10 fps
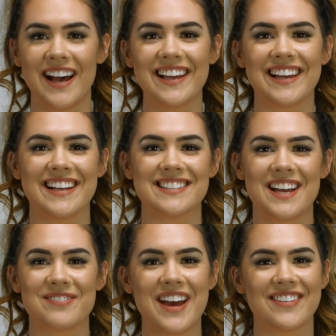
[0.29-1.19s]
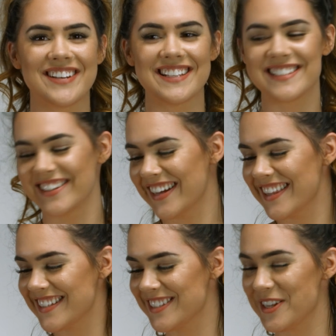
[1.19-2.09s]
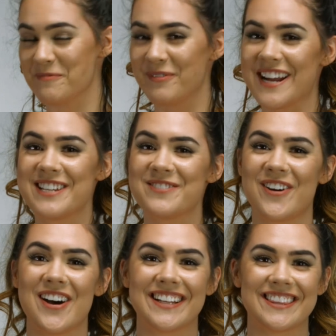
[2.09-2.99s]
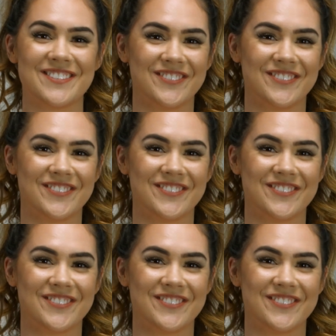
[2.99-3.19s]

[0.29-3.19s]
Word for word: Hi guys, I'm Katarina Till and this is our brand new product, the